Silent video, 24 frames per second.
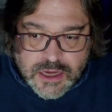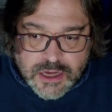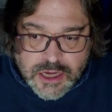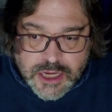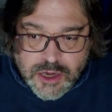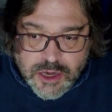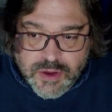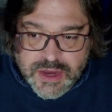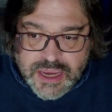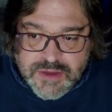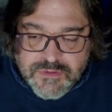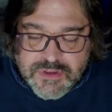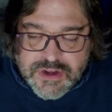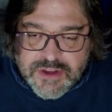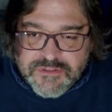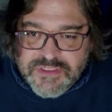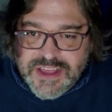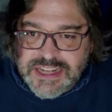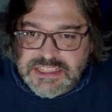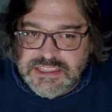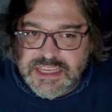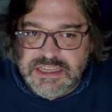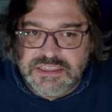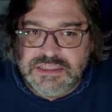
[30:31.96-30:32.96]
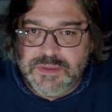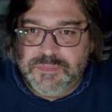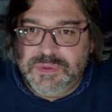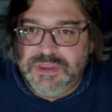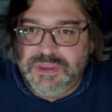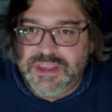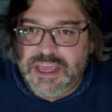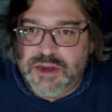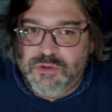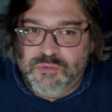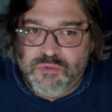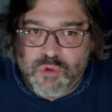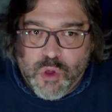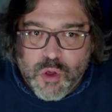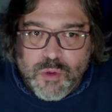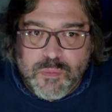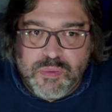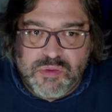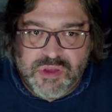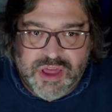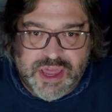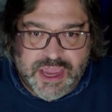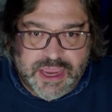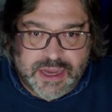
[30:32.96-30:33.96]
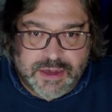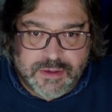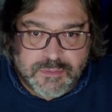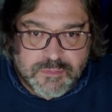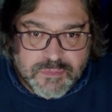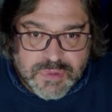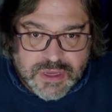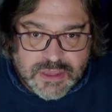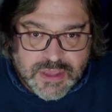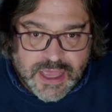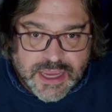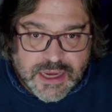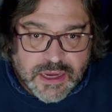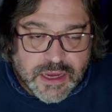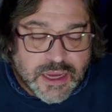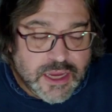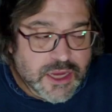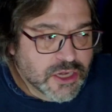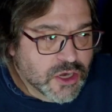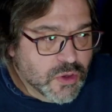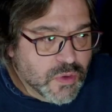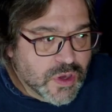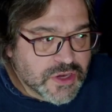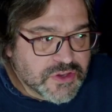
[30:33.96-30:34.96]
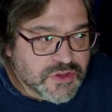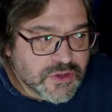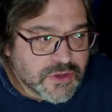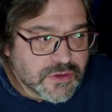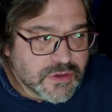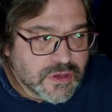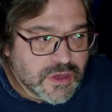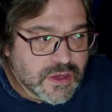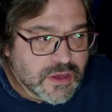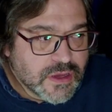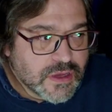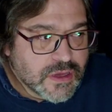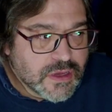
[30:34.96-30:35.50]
even if that's like something like role playing, be like, you know what, dude?